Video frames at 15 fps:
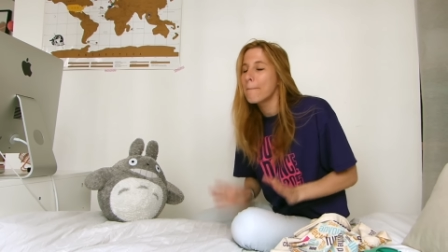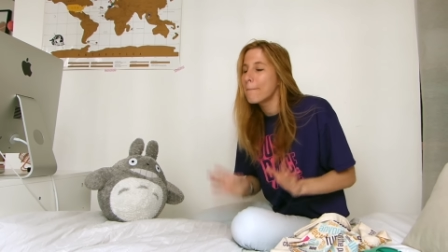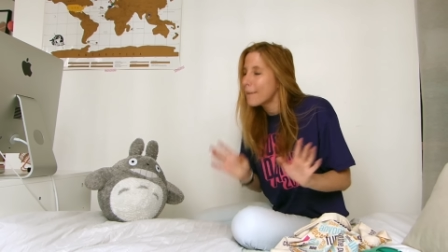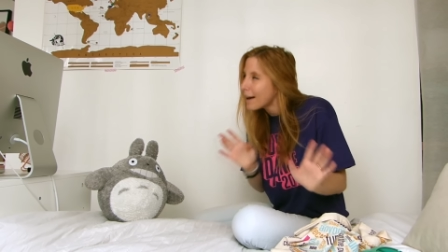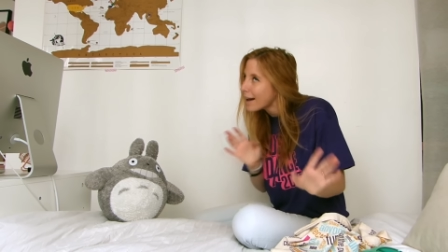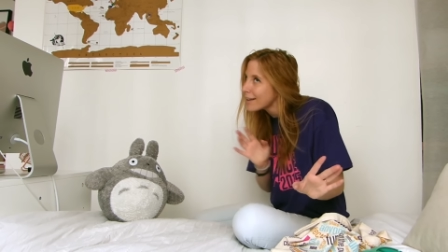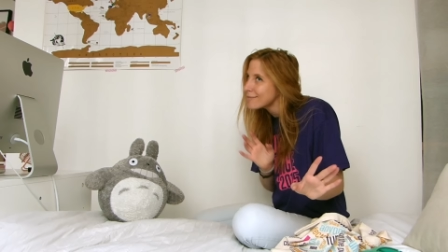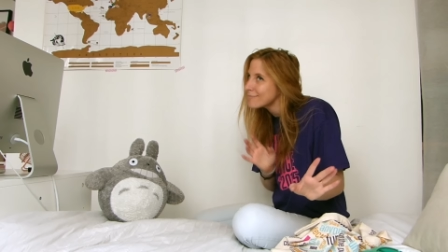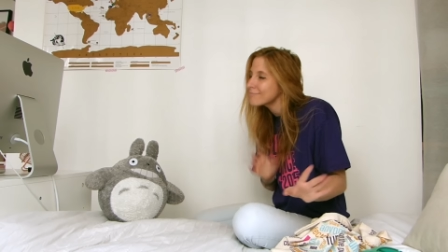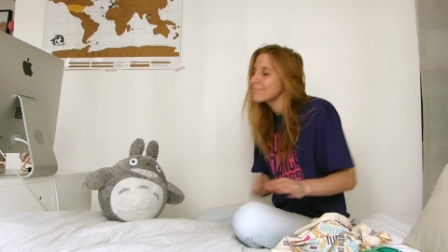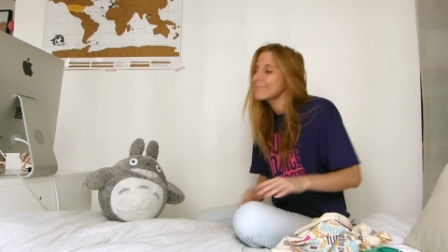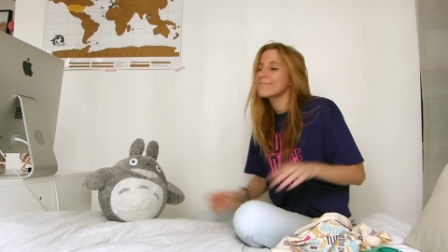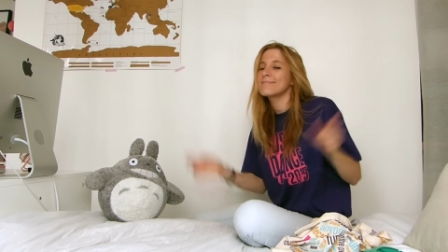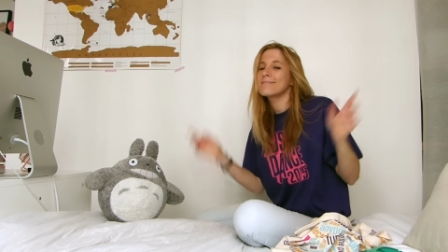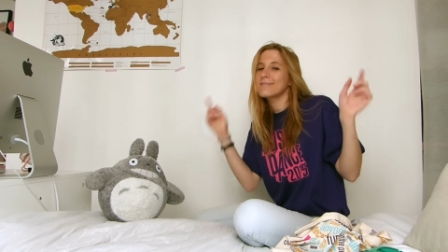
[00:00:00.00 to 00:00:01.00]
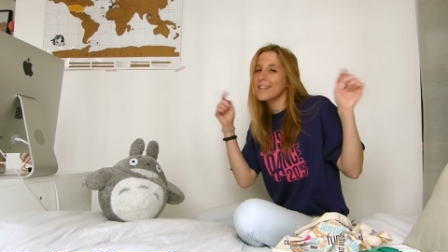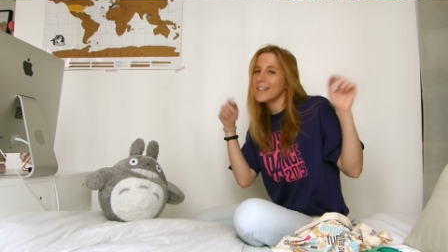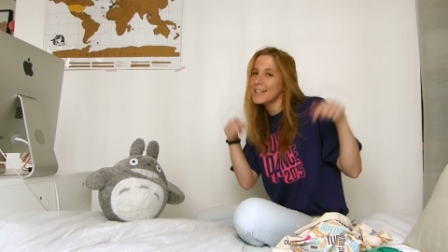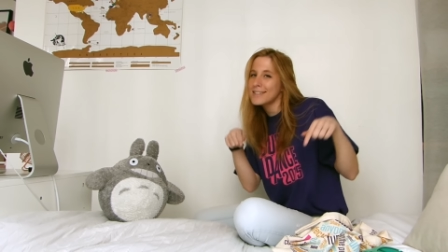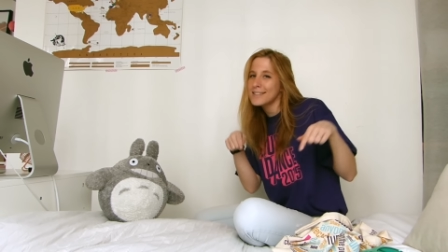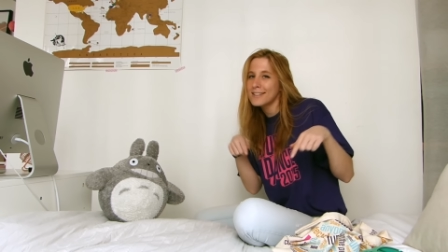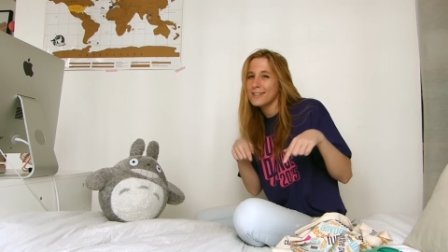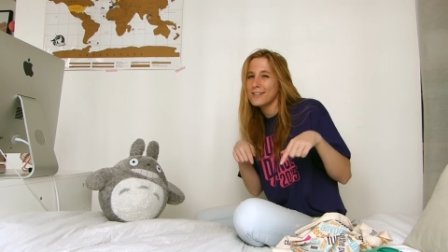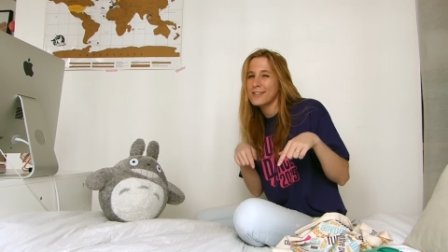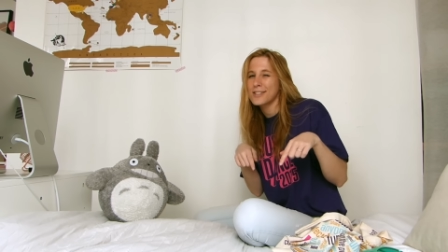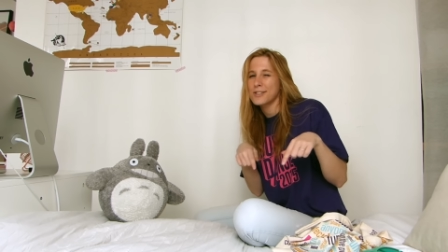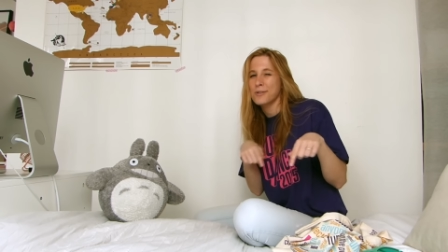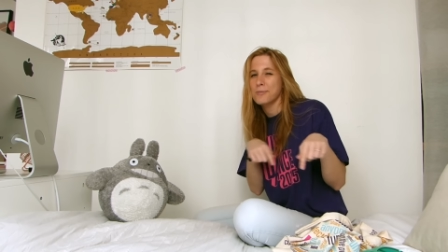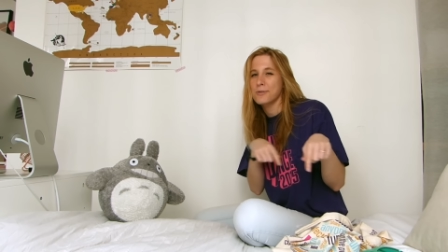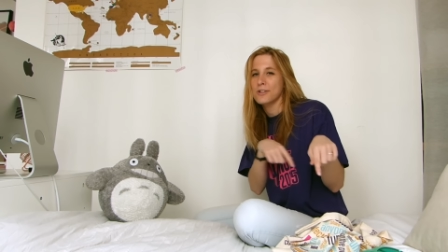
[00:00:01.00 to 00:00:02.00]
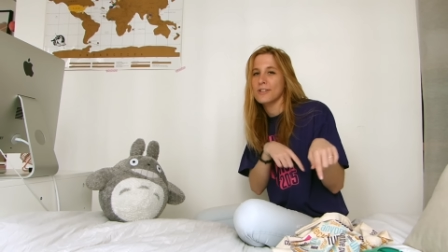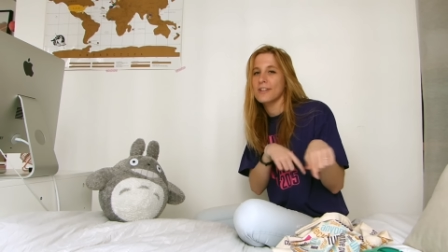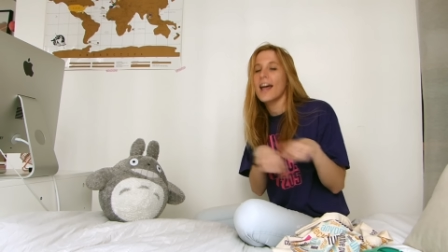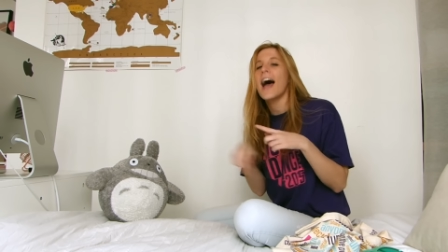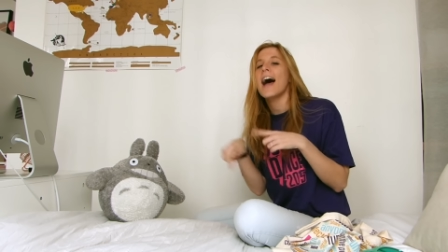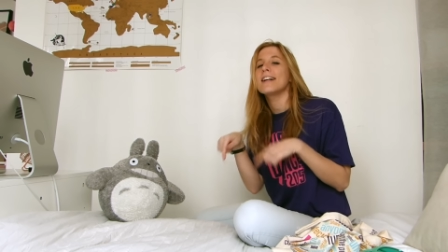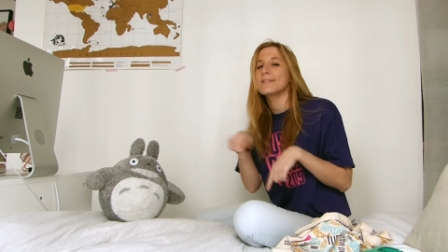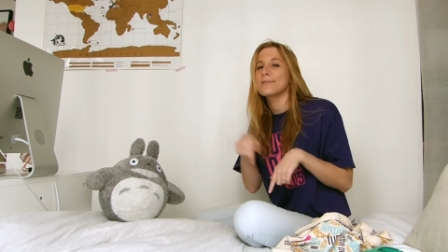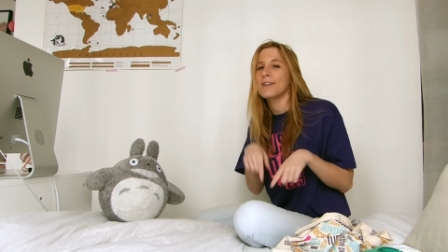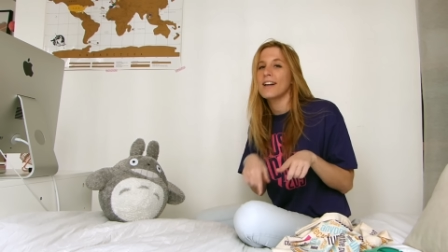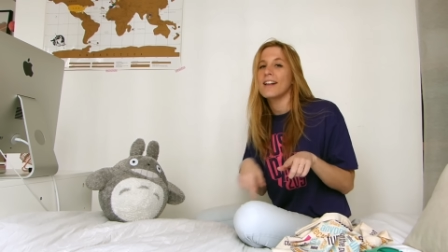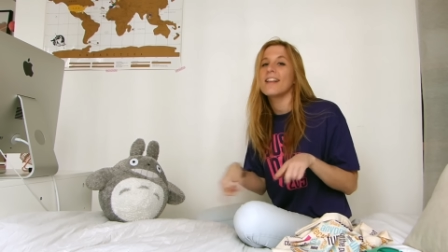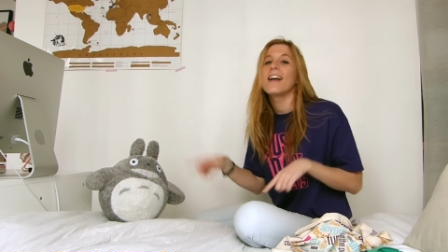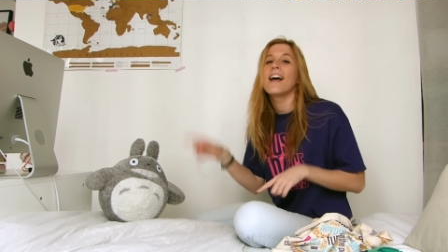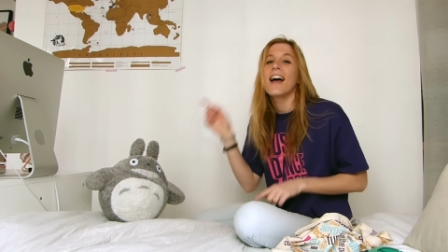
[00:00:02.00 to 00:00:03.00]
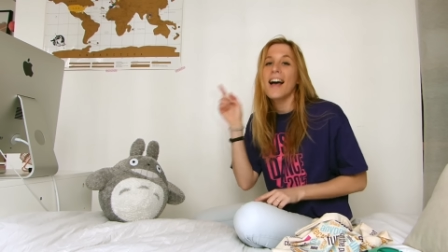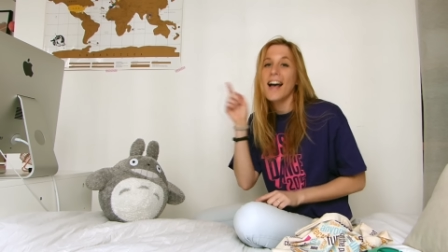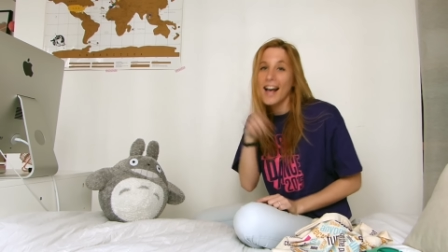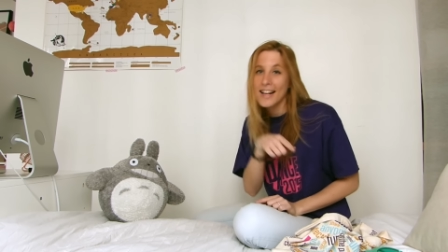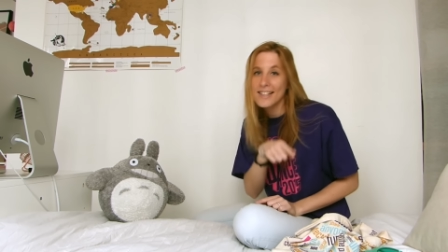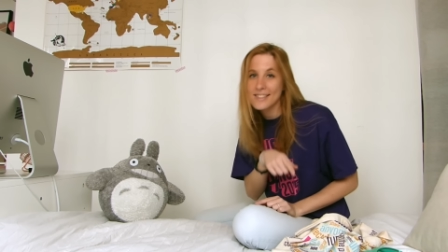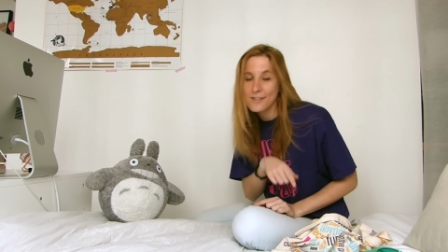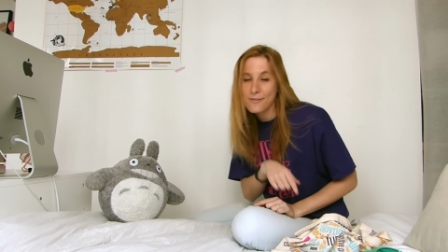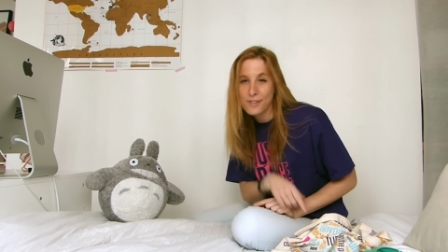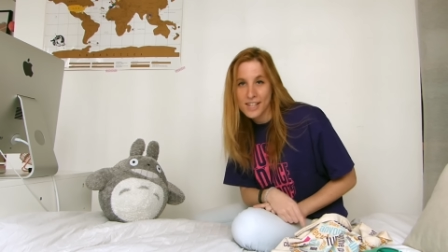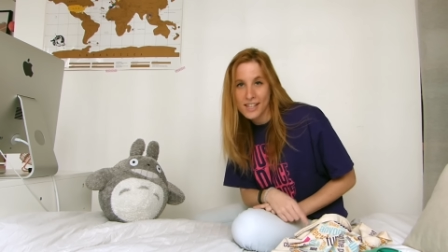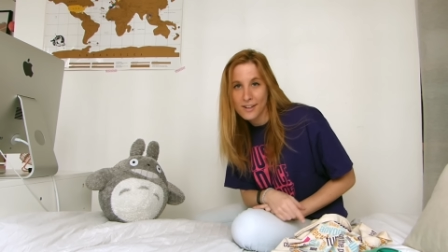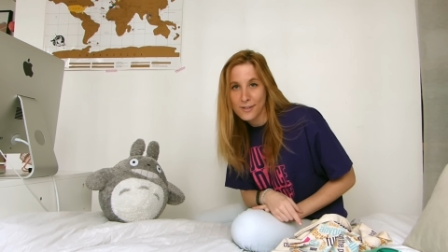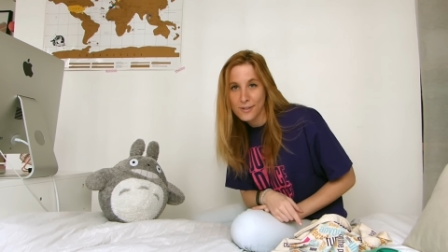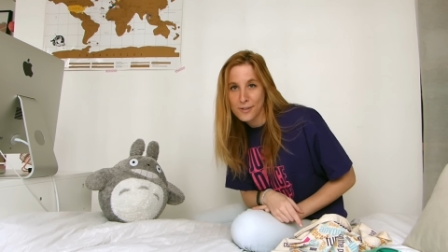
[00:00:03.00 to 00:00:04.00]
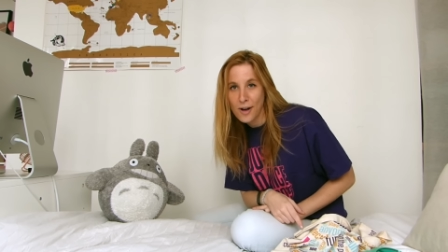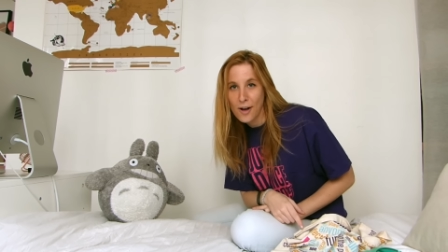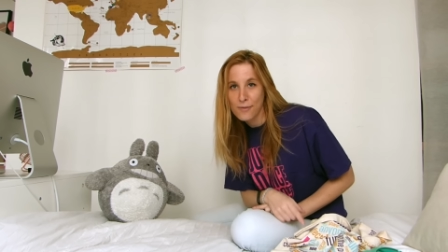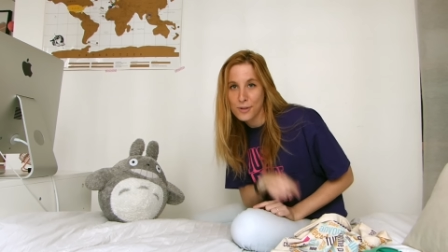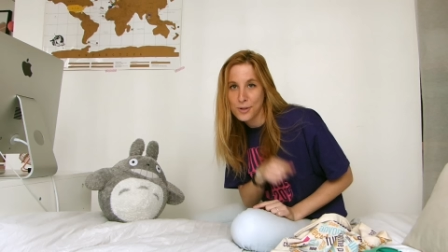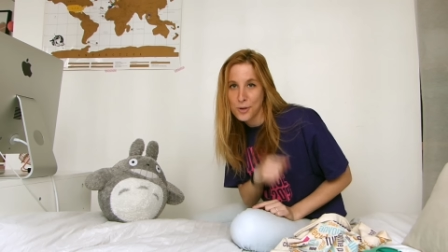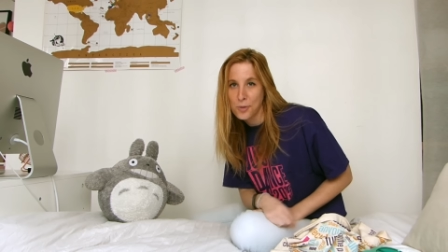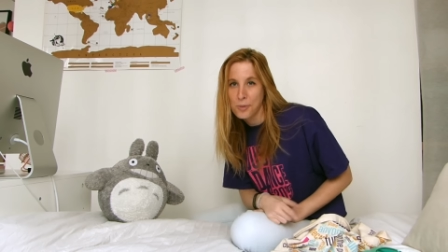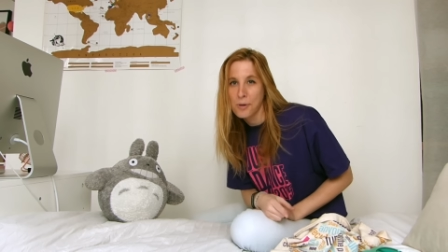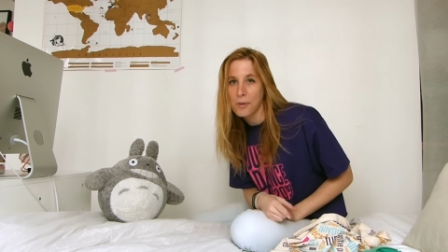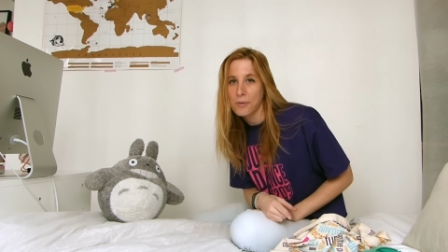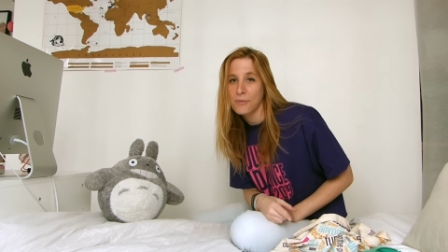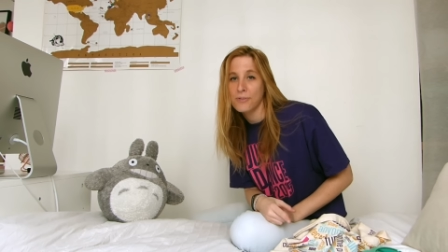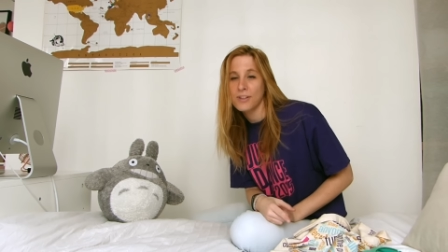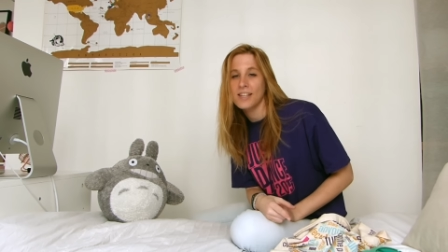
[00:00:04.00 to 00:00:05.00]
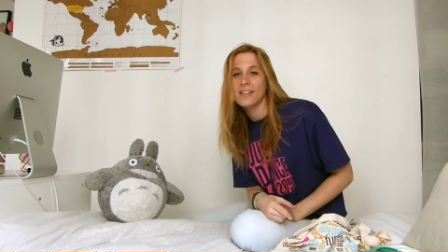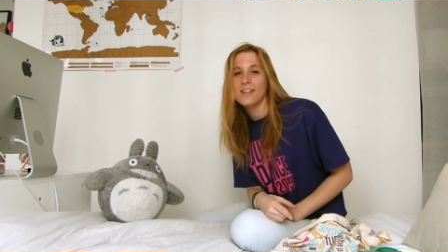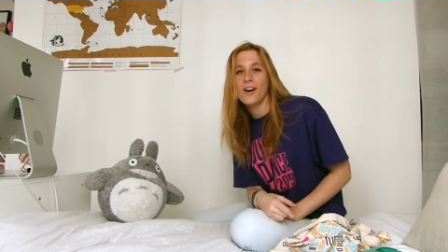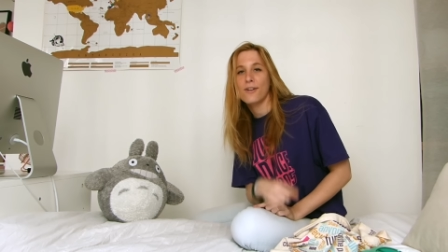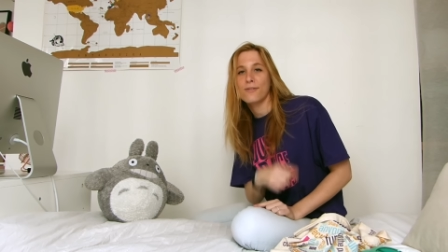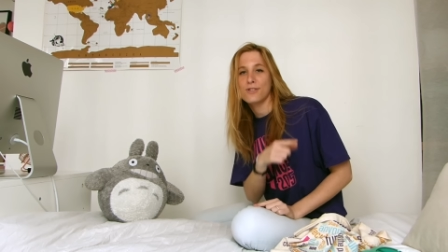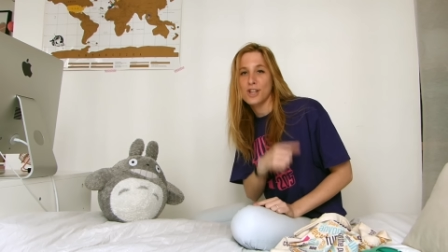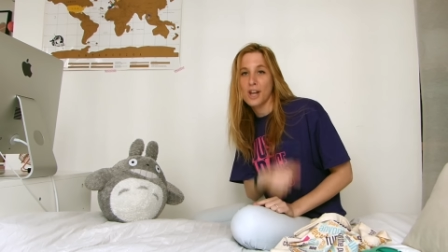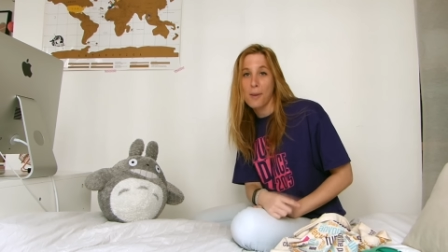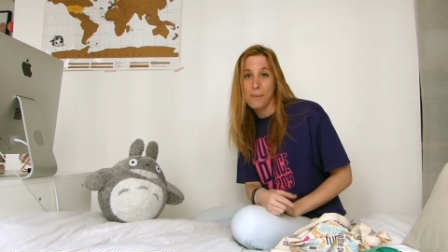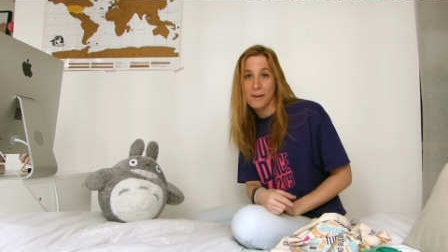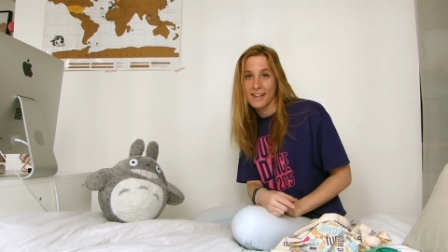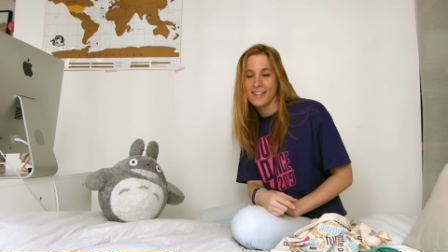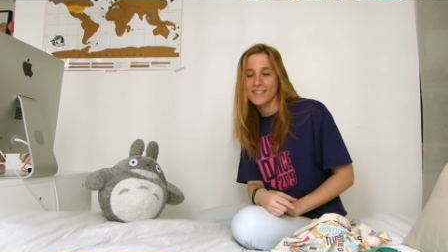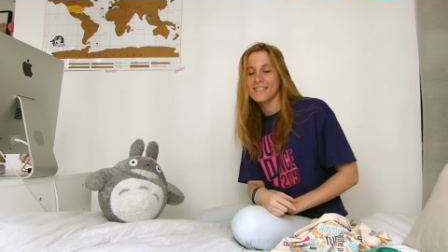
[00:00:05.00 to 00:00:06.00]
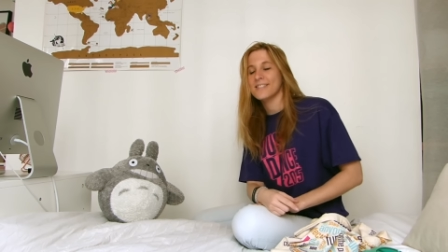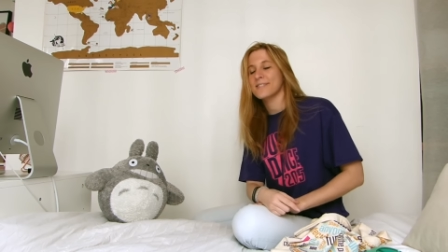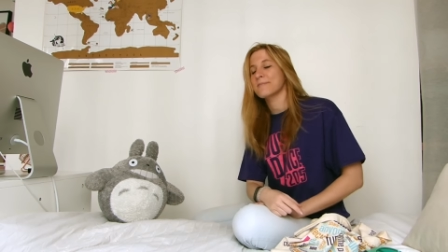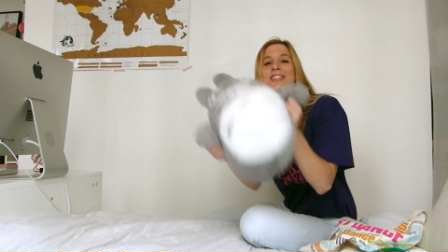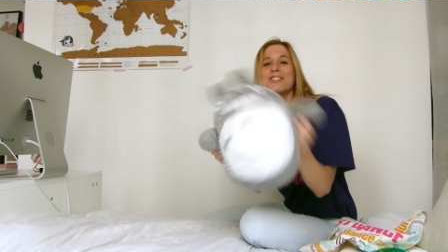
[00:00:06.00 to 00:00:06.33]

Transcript: but it's in the description as well as the video of the choreography of Shut Up and Dance.